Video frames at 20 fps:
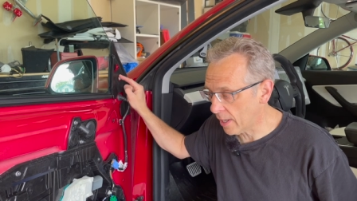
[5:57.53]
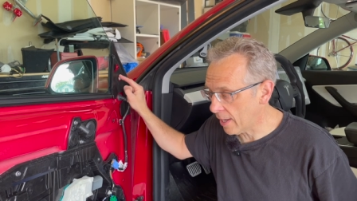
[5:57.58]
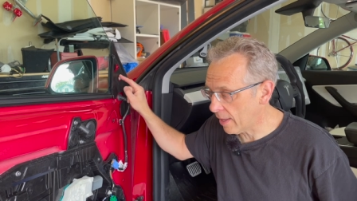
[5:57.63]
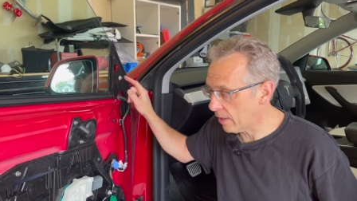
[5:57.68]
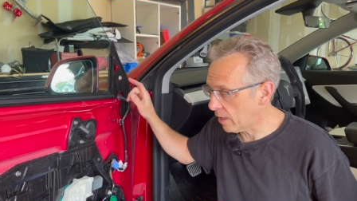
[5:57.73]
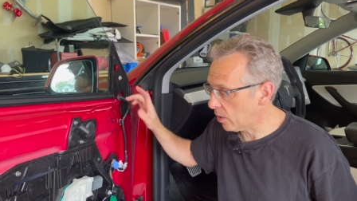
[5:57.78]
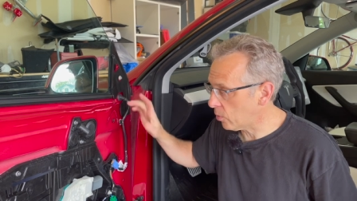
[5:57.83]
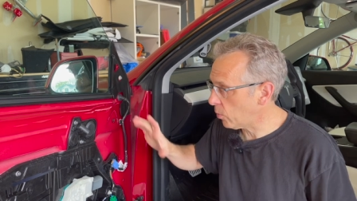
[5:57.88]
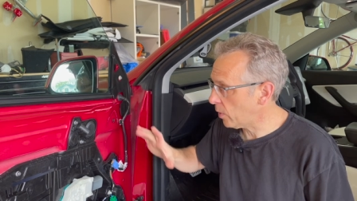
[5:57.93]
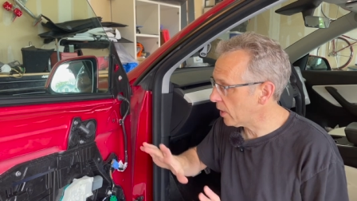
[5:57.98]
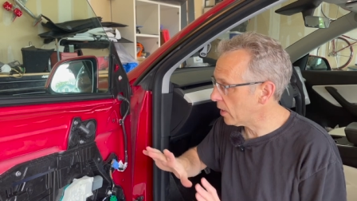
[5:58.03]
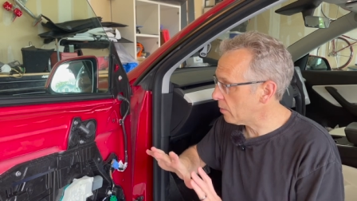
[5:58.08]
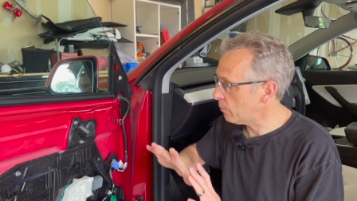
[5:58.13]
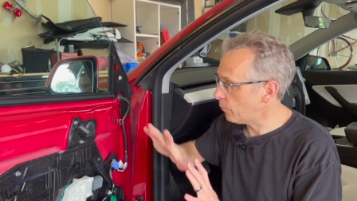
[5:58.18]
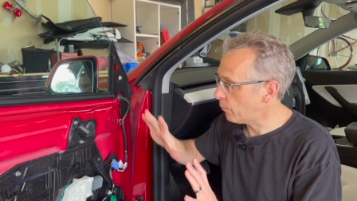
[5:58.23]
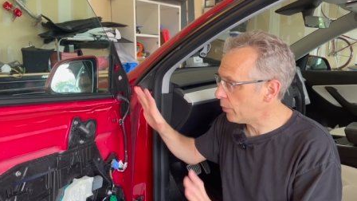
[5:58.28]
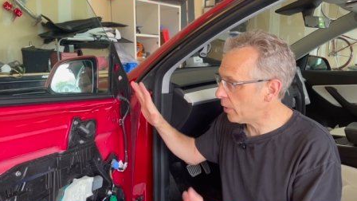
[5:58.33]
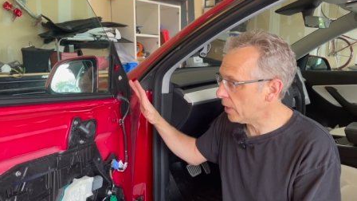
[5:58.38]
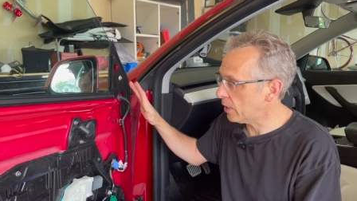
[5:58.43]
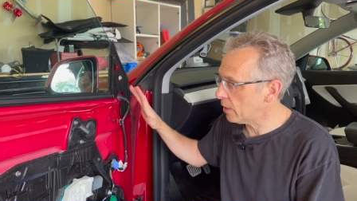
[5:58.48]
and then we can
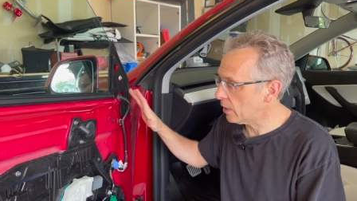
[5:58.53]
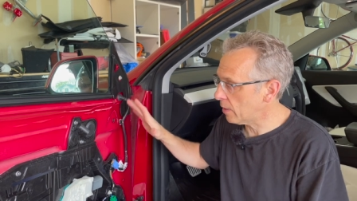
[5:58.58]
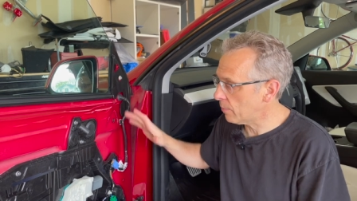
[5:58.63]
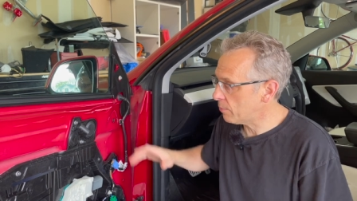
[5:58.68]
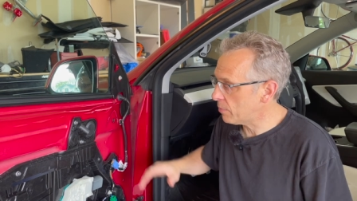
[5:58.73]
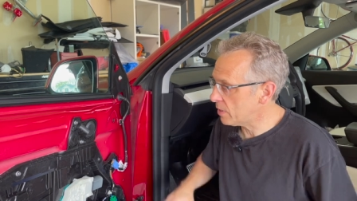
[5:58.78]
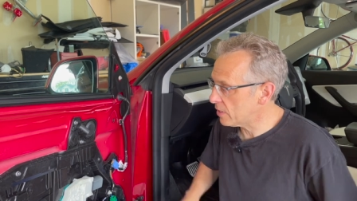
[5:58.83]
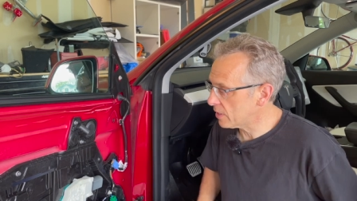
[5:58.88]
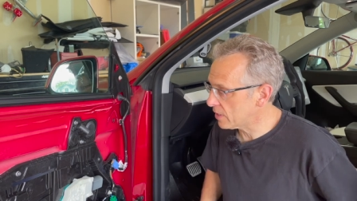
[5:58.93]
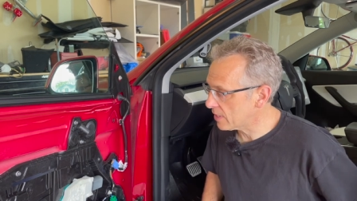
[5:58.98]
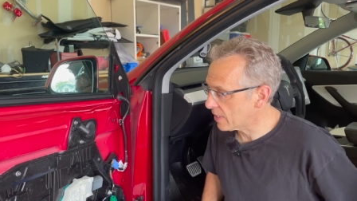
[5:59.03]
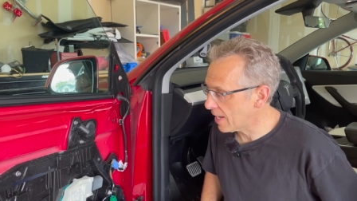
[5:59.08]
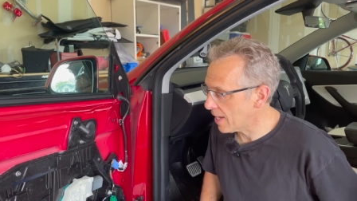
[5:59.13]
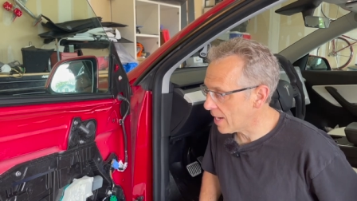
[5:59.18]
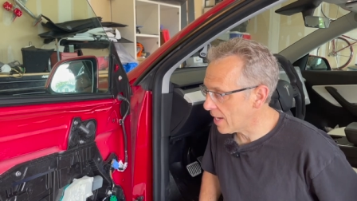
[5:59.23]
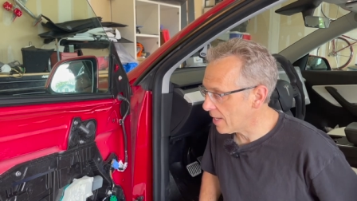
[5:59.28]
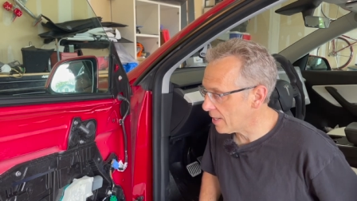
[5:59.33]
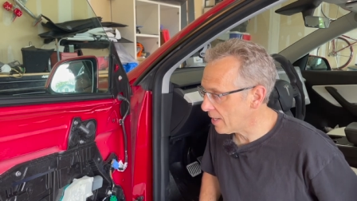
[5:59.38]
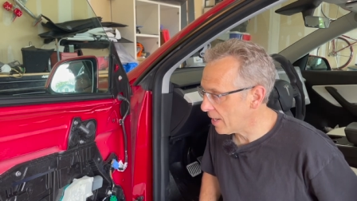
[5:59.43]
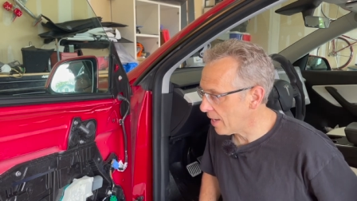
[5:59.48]
button up this
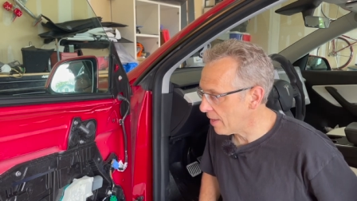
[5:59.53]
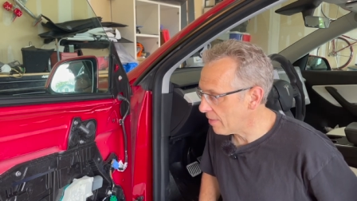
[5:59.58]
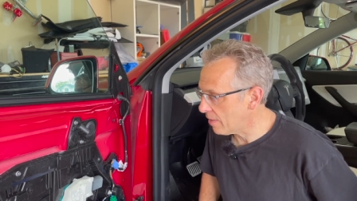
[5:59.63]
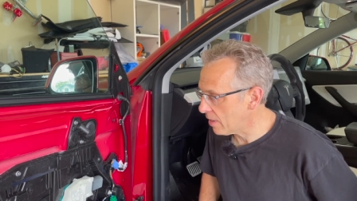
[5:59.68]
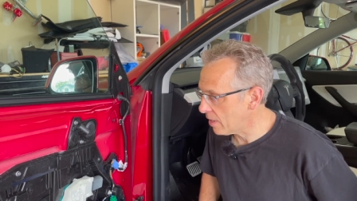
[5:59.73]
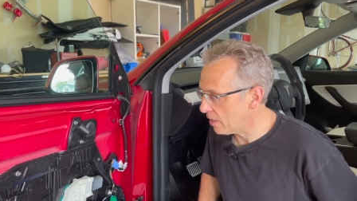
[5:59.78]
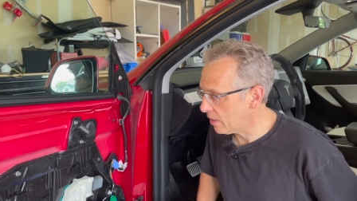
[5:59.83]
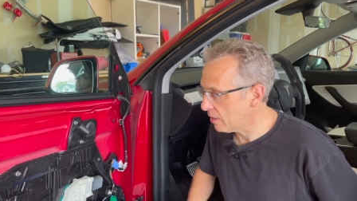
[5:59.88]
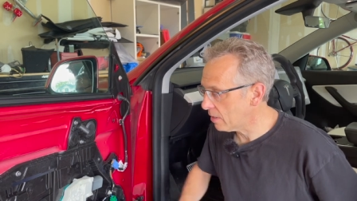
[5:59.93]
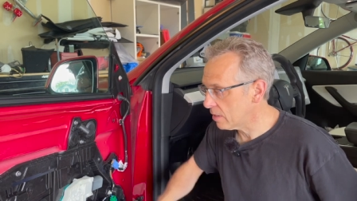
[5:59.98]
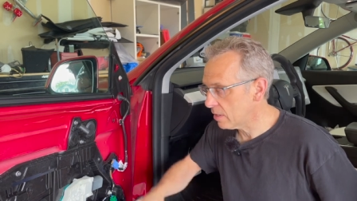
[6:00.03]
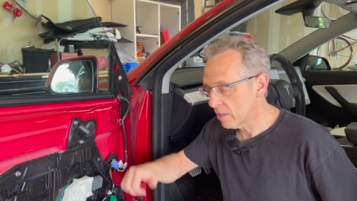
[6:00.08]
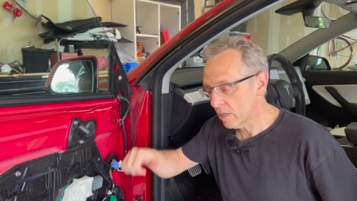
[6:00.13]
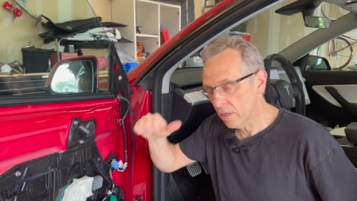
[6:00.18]
side and then